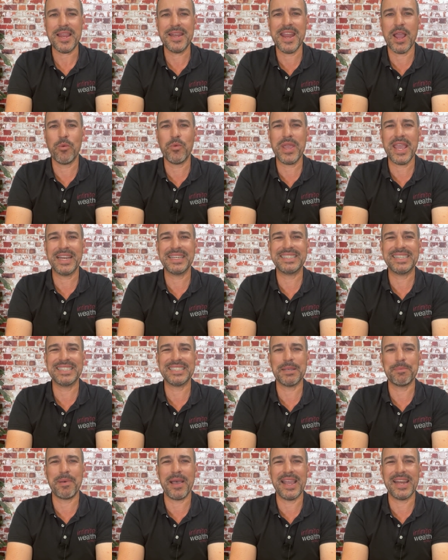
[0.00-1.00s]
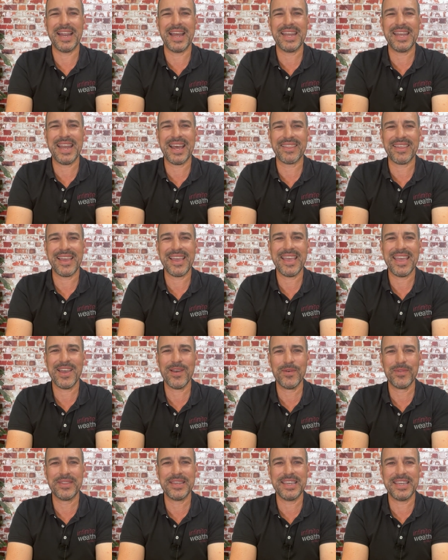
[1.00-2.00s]
Now, we anticipate another
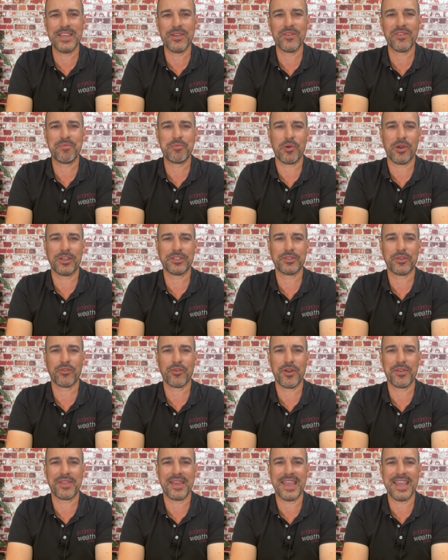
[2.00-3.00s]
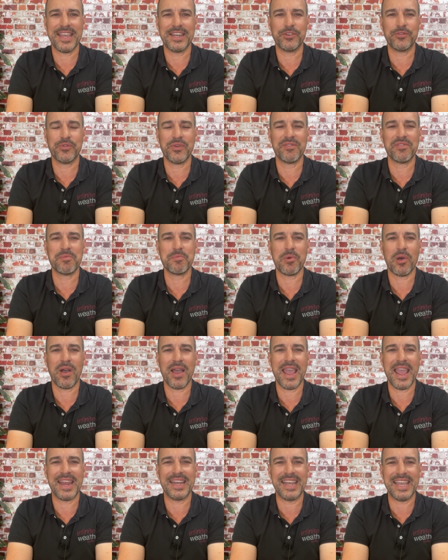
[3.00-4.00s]
healthy year of price growth ahead, driven
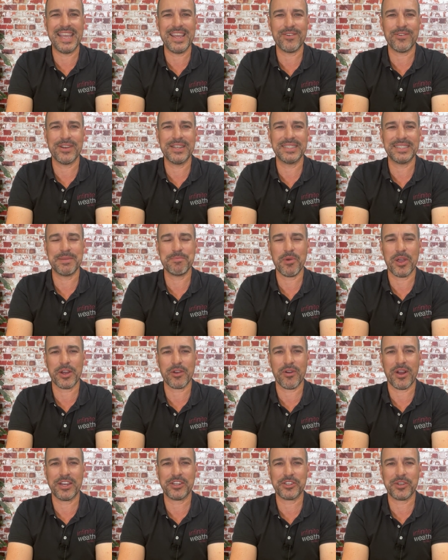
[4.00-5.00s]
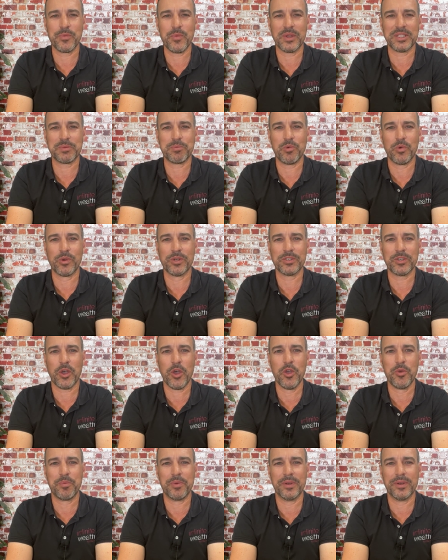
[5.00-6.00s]
by an increase in migration once borders
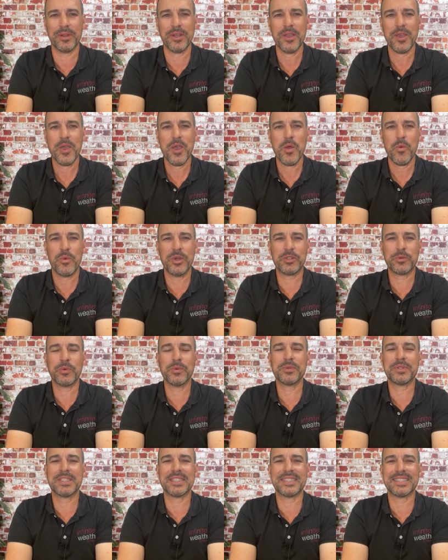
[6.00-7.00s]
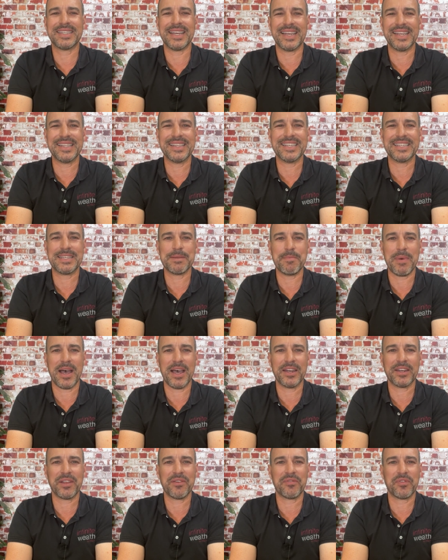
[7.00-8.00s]
open, which will sustain the
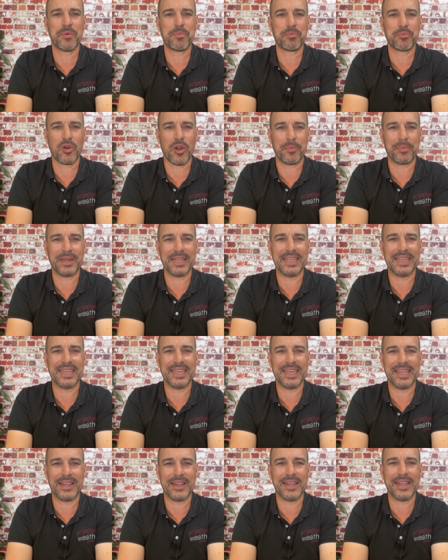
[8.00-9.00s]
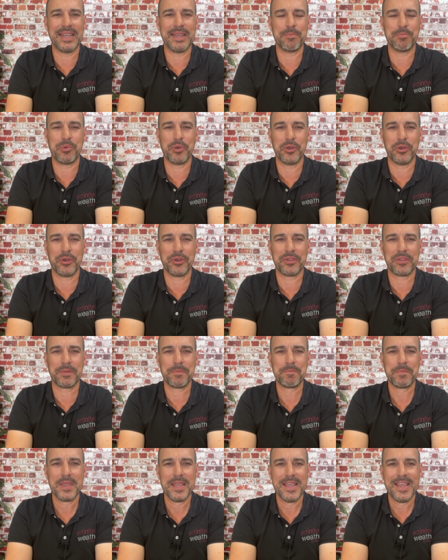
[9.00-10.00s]
demand for property here in Perth.